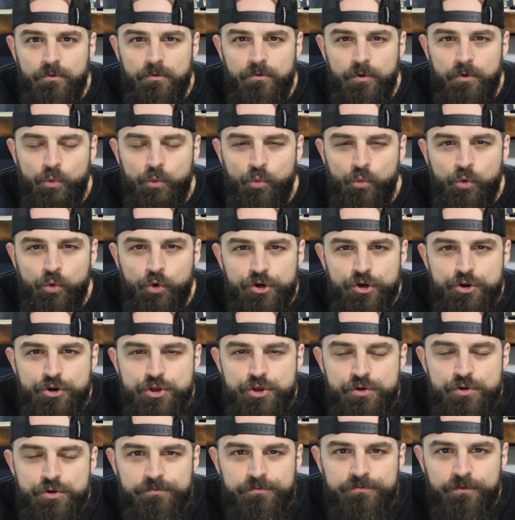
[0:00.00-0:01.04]
Right, what are
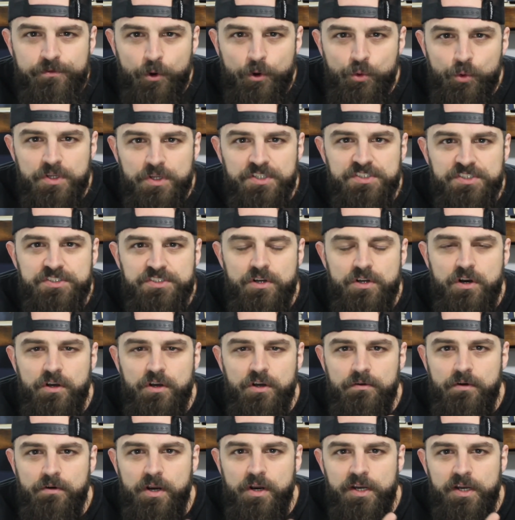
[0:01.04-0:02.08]
you focused
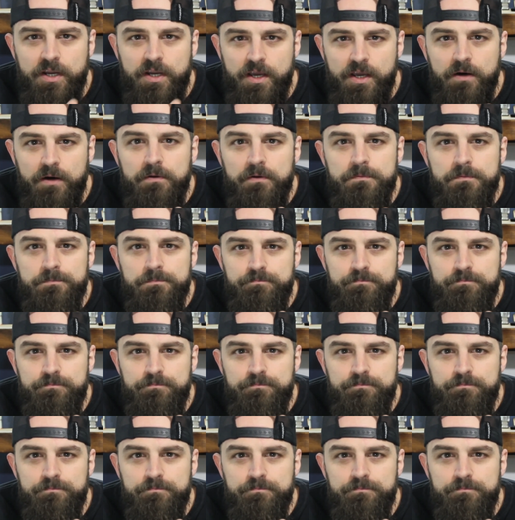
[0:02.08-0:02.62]
on right now?